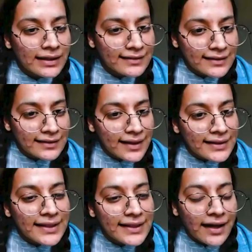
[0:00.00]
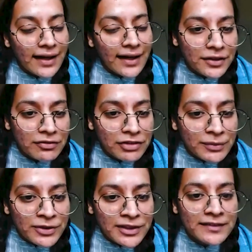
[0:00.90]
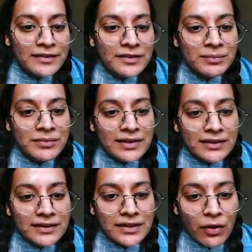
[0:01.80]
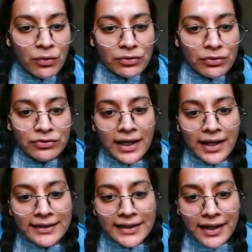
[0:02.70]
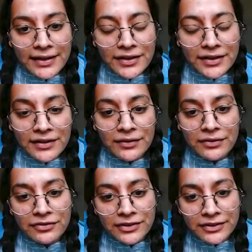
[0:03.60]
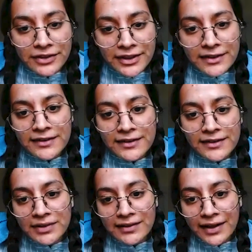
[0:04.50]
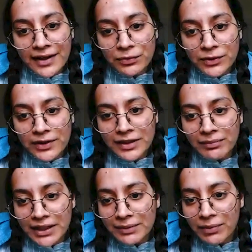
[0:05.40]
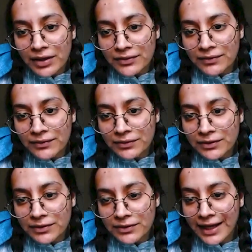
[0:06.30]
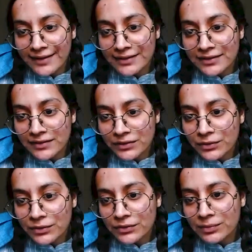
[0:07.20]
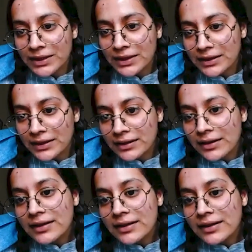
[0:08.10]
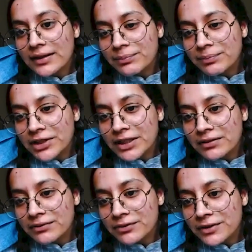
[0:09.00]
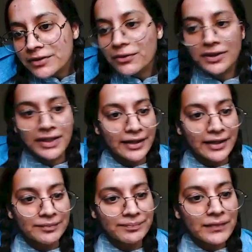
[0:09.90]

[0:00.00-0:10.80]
is it that the idea of liberalism is in downfall and the ideas of realism is at work in many parts of the world as it is used to be in pre-World War time?